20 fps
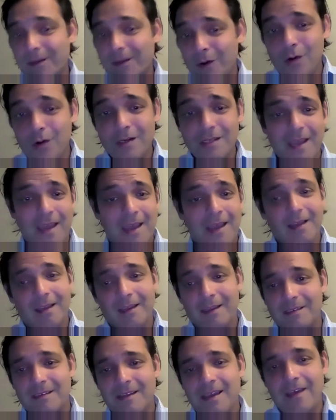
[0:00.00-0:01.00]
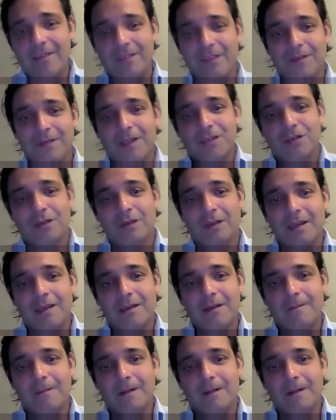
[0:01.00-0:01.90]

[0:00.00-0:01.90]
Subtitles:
heart attack, and death eventually.